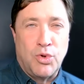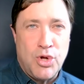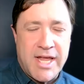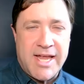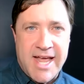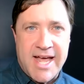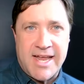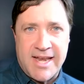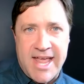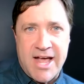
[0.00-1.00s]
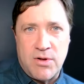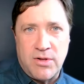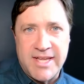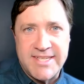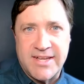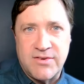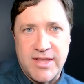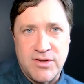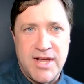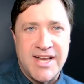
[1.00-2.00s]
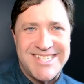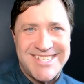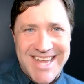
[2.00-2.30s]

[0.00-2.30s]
looking at it now holistically, there's not